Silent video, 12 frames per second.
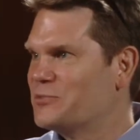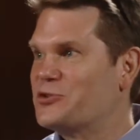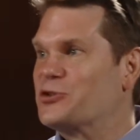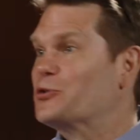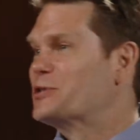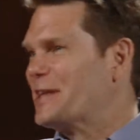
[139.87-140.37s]

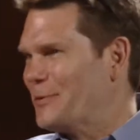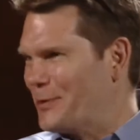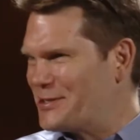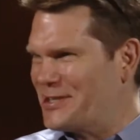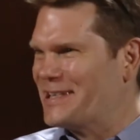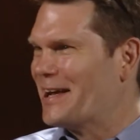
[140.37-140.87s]
choosing
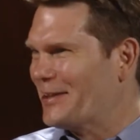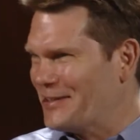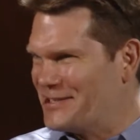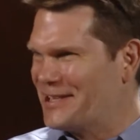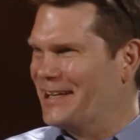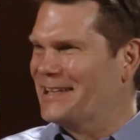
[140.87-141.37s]
which
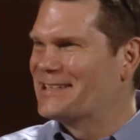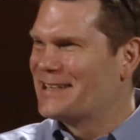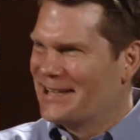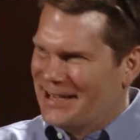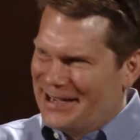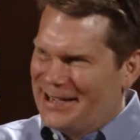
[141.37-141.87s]
intelligence
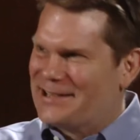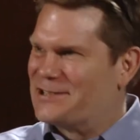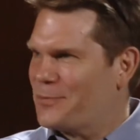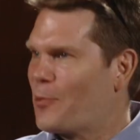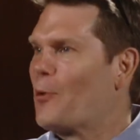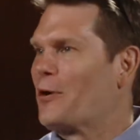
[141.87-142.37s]

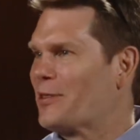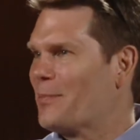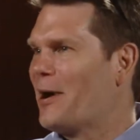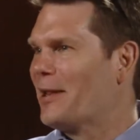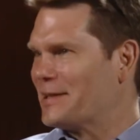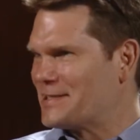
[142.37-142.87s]
support the
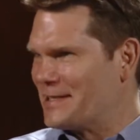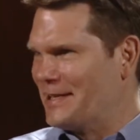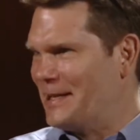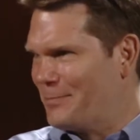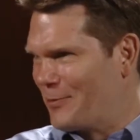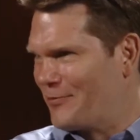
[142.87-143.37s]
policy
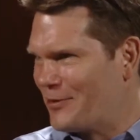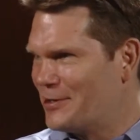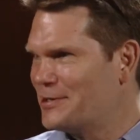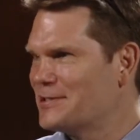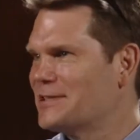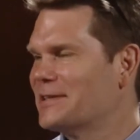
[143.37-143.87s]
he
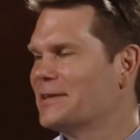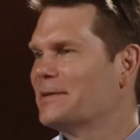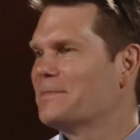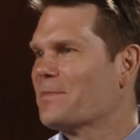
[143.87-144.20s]
prefers?